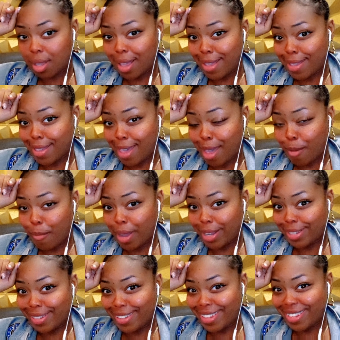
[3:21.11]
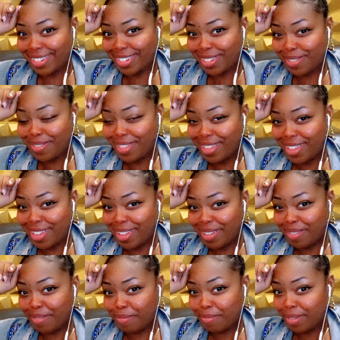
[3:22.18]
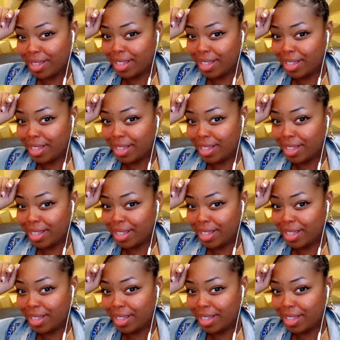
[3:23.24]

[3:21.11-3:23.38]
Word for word: I can't wait to get to them.